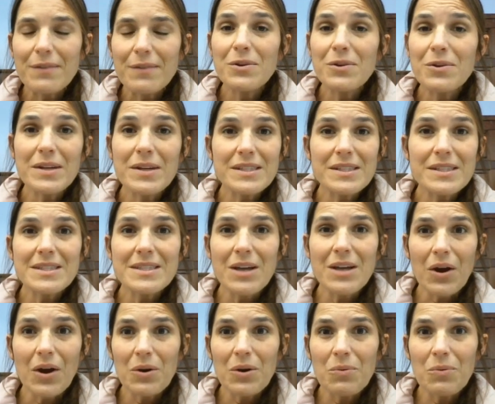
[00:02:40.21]
If you get
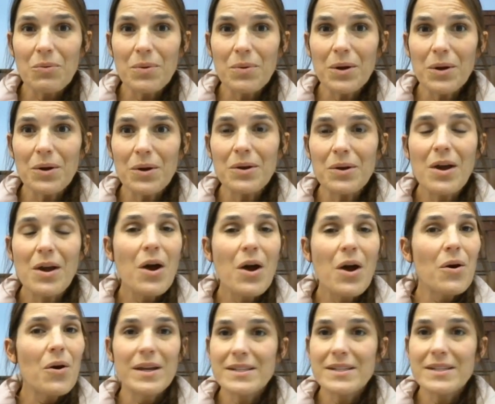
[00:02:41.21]
stuck on a word
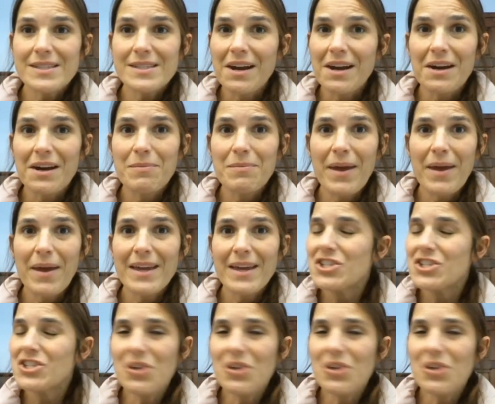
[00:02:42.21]
or get stuck on a page,